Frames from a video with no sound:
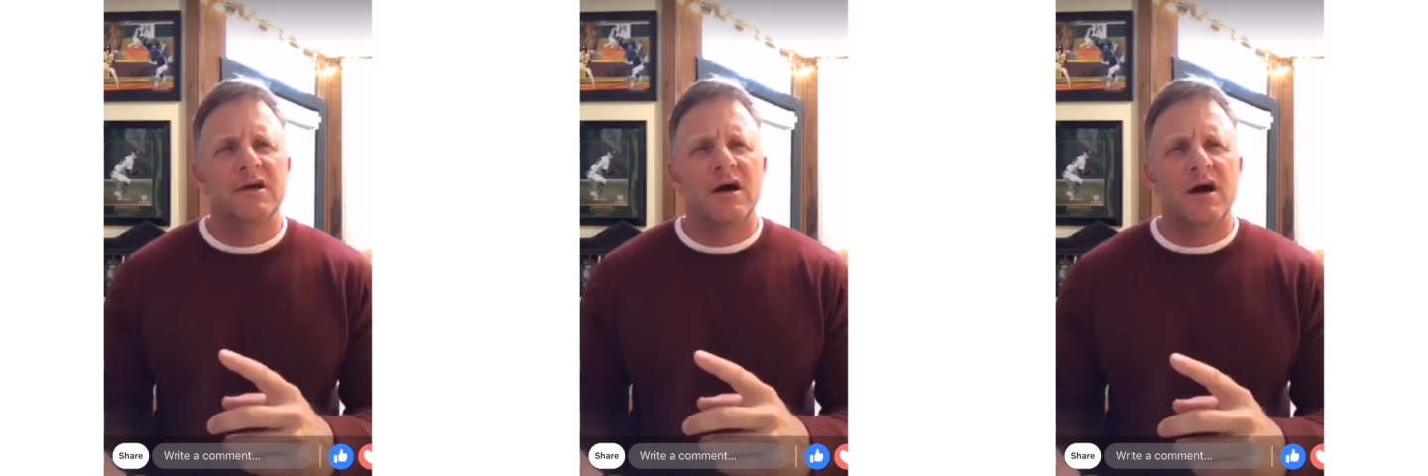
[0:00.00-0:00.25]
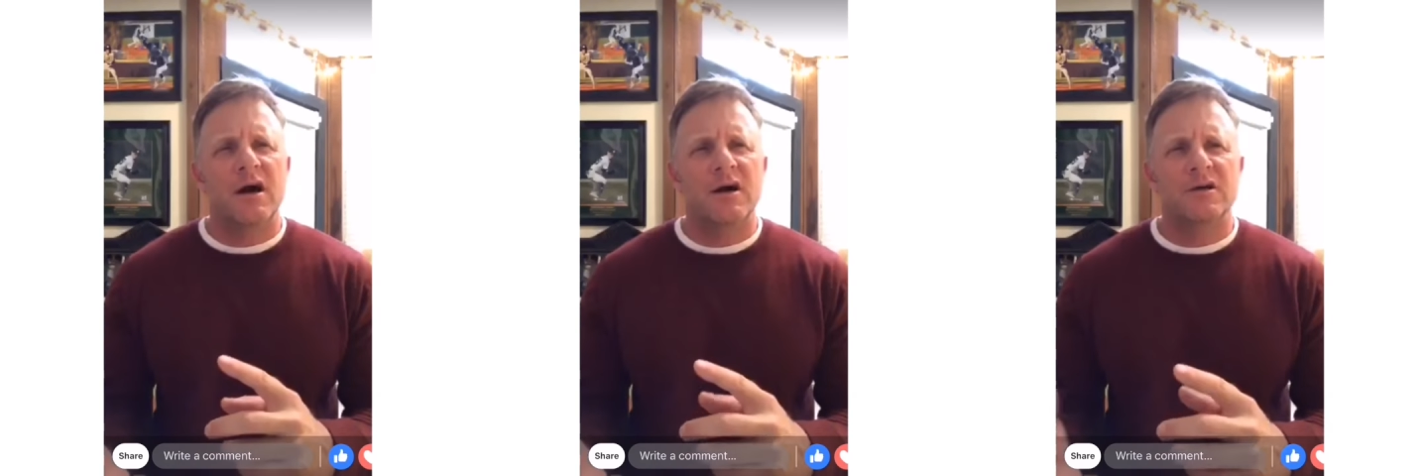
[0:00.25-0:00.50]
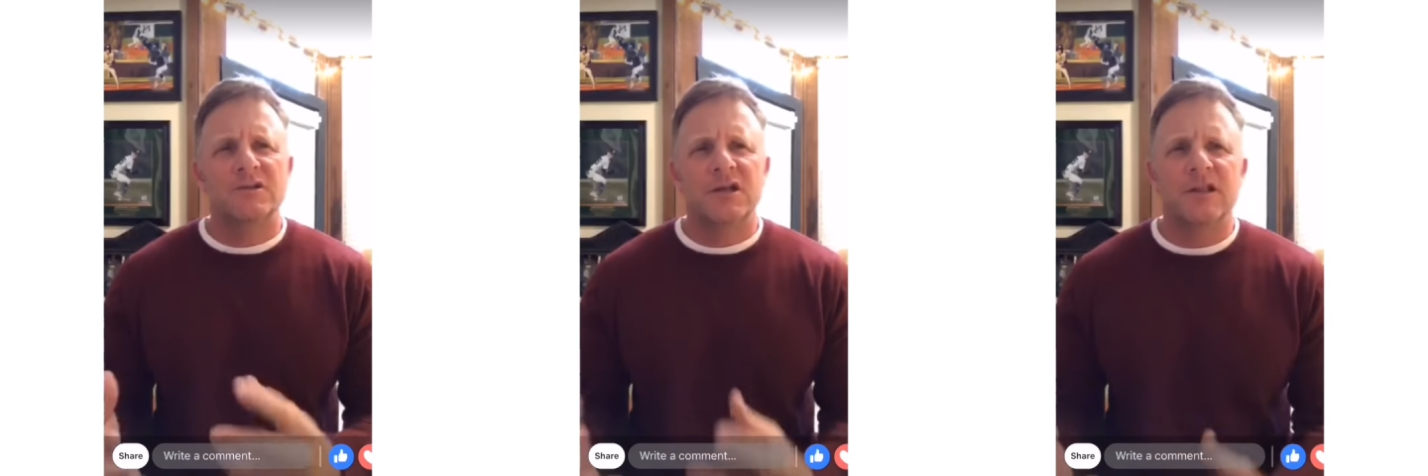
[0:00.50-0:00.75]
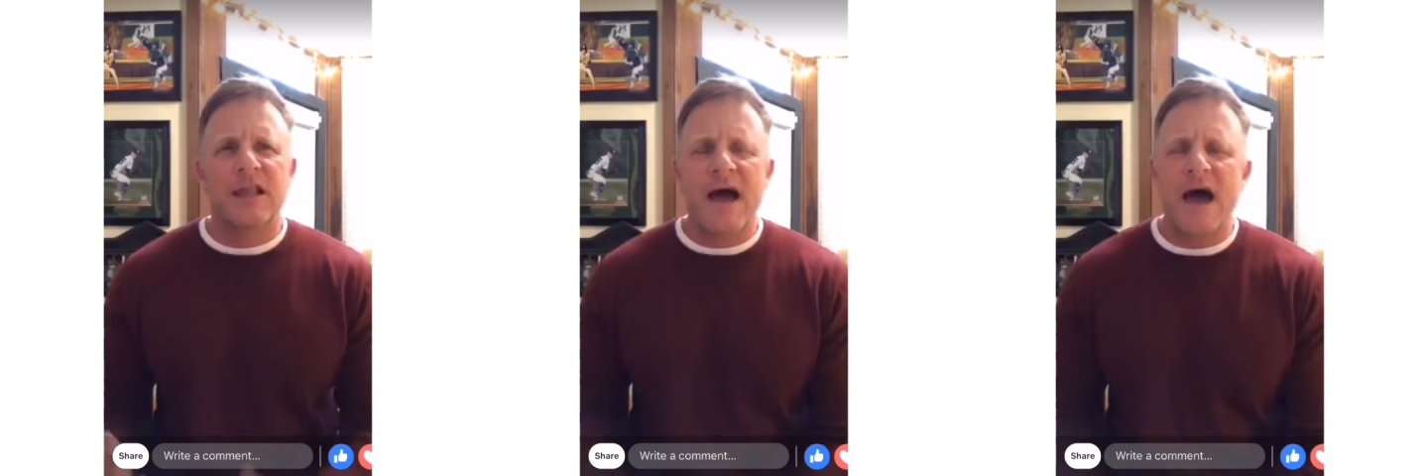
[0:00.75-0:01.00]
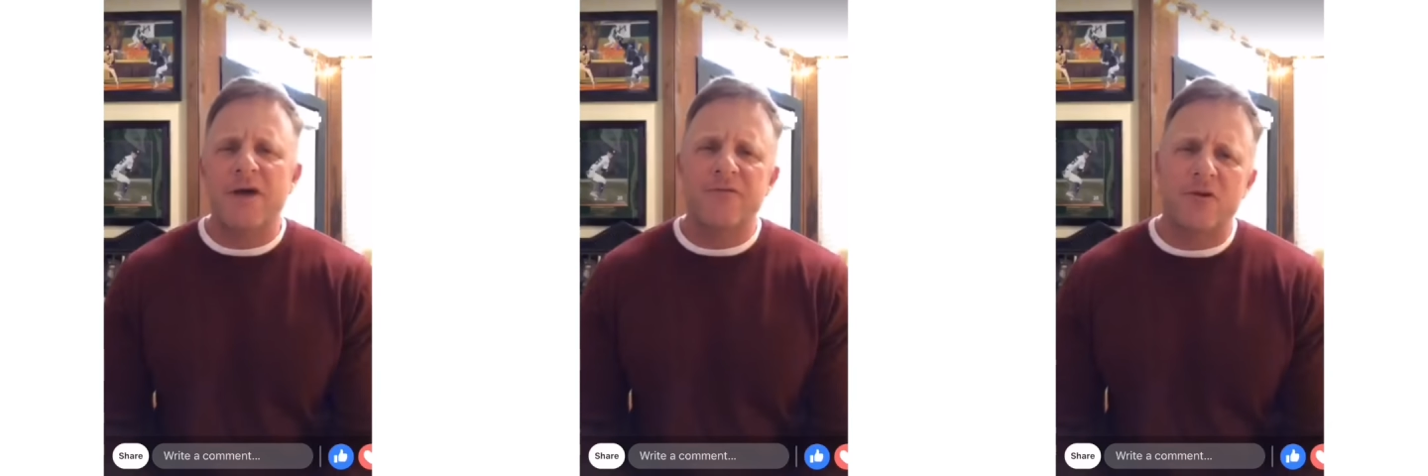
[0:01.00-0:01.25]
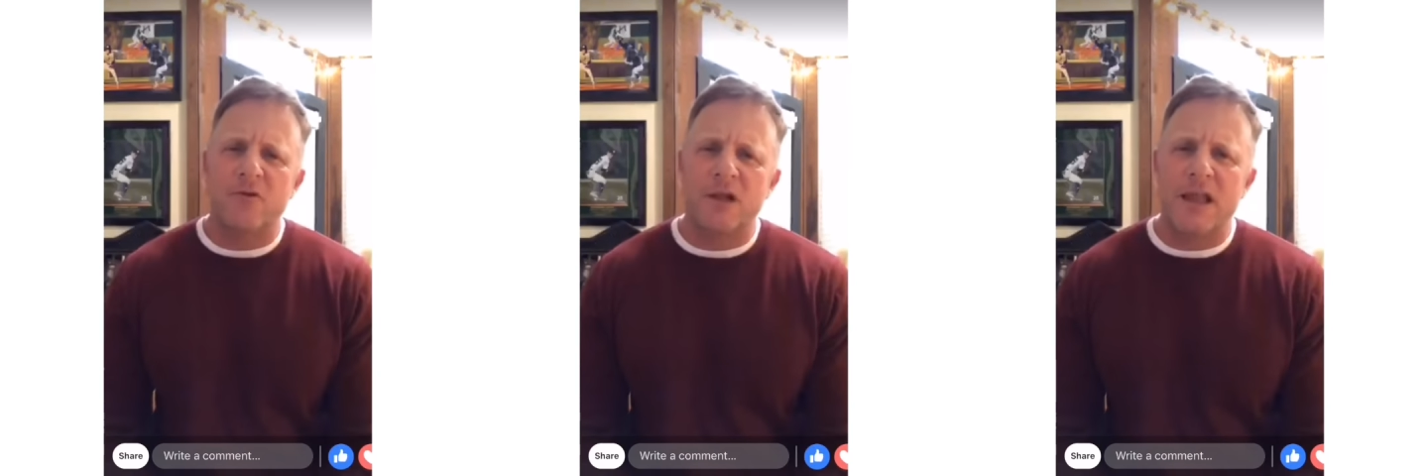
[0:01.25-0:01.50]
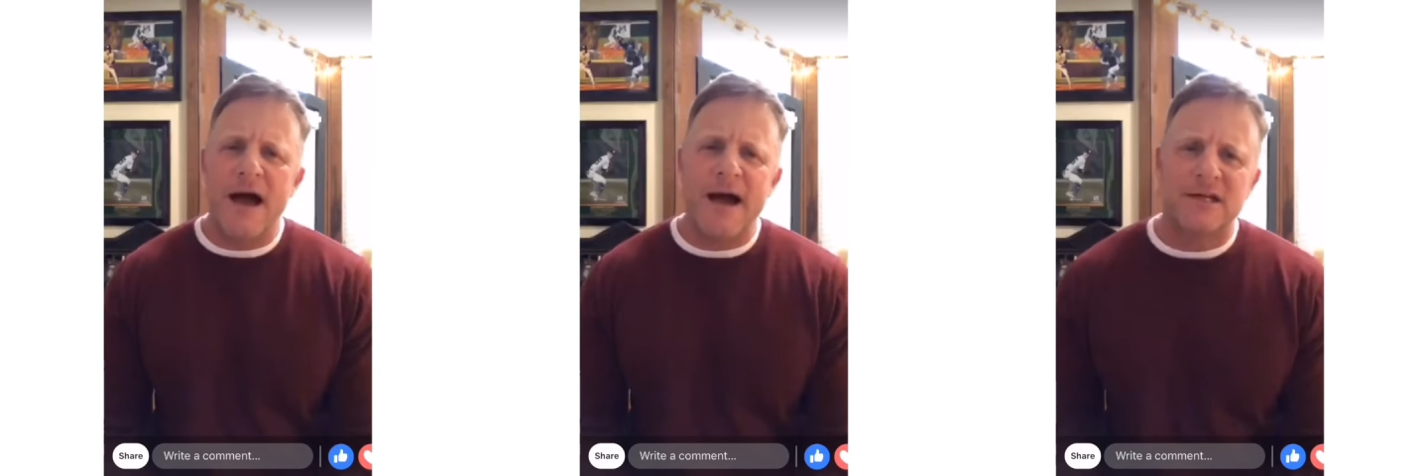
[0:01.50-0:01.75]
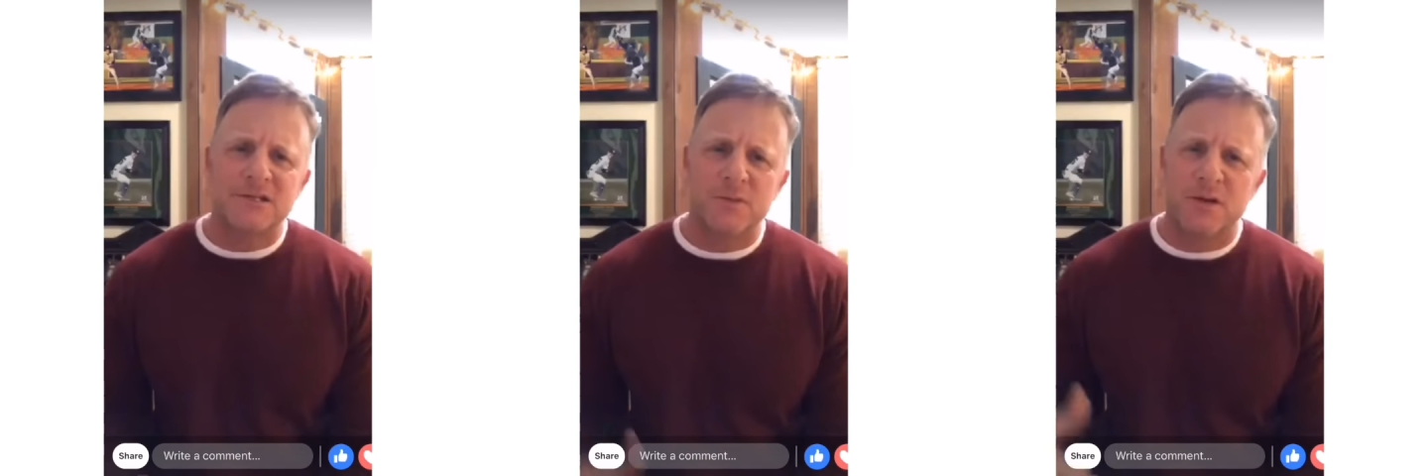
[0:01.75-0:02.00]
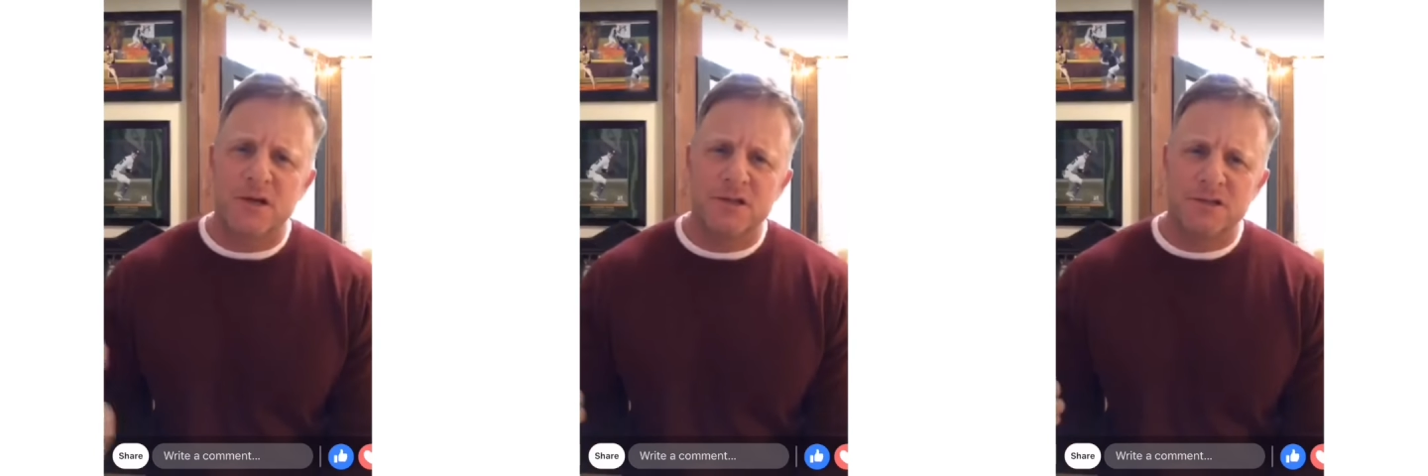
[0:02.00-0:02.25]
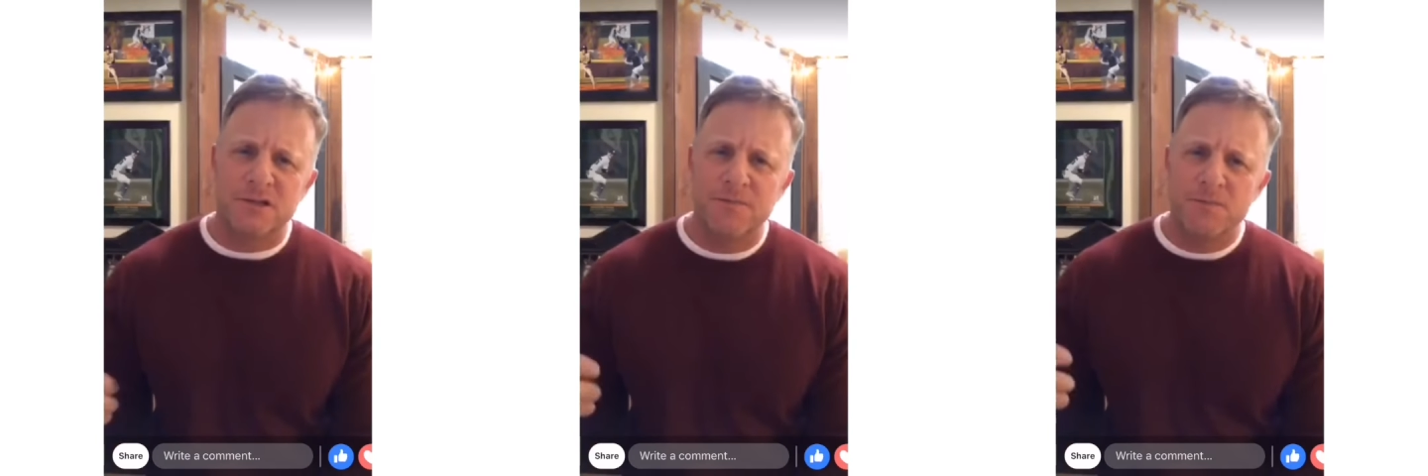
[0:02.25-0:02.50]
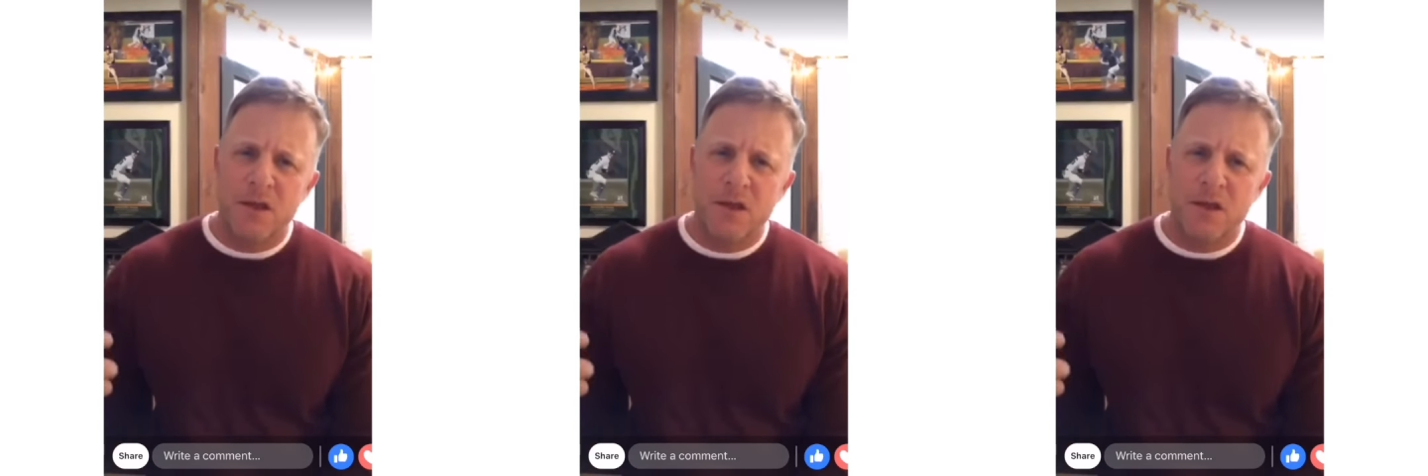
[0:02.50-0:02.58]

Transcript: to laugh and relax, because